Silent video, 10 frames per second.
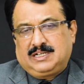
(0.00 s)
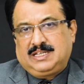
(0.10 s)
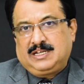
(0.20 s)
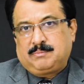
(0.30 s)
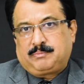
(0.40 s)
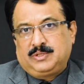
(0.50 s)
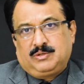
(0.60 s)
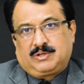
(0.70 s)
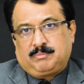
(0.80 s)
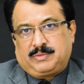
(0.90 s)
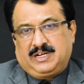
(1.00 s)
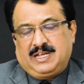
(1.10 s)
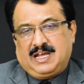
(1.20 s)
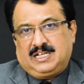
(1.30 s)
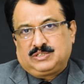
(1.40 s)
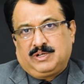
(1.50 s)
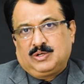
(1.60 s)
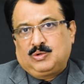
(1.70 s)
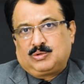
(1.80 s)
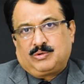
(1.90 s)
then you can pretty as well
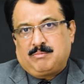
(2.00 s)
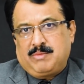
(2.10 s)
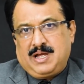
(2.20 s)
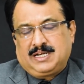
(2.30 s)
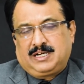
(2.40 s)
go to a bank,